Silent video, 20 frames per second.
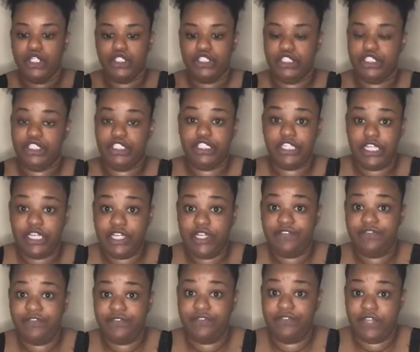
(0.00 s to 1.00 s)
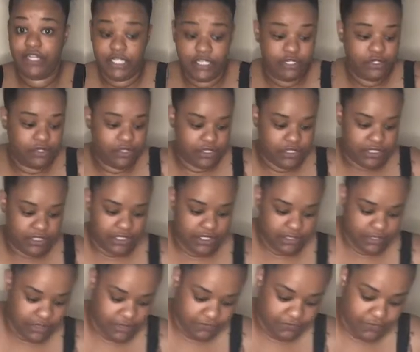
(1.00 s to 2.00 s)
she literally
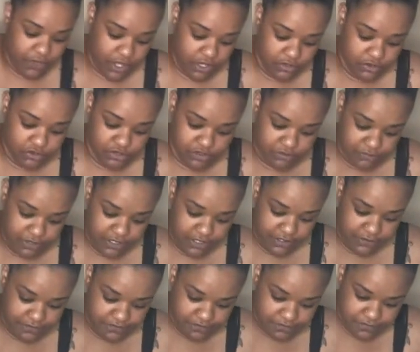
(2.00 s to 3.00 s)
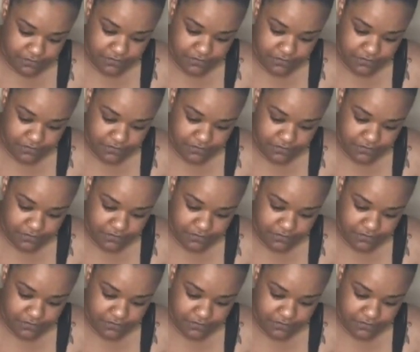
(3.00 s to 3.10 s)
follows me.